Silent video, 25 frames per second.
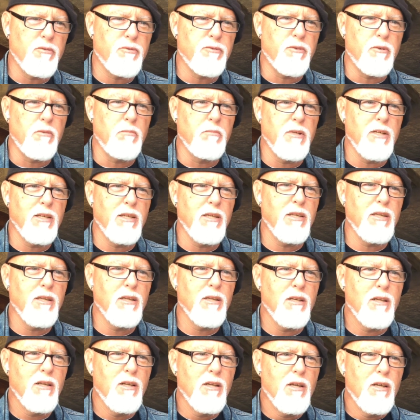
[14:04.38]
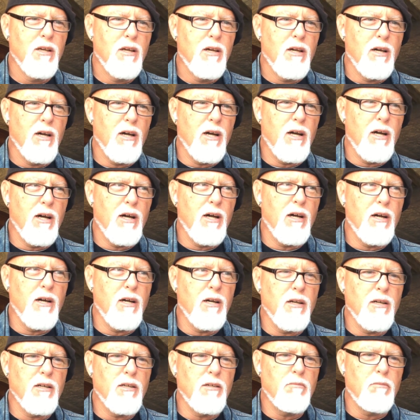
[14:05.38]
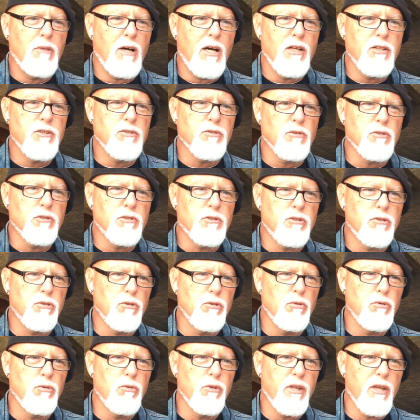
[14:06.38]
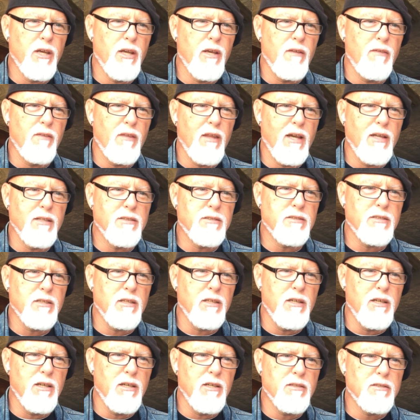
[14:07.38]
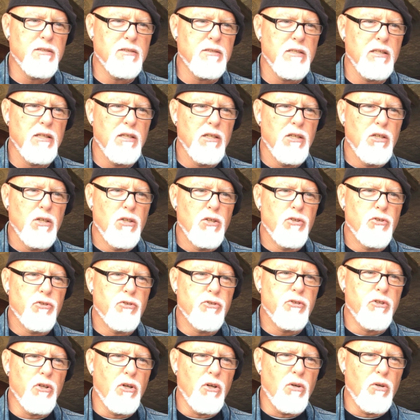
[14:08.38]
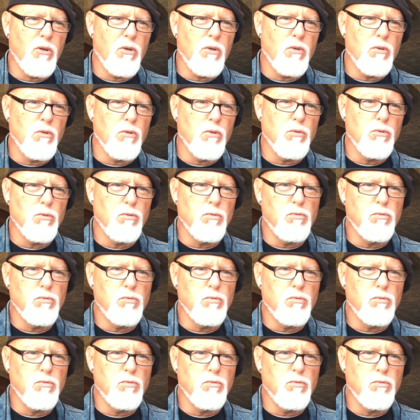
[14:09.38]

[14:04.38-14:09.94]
for me. Module 2, then that's it. So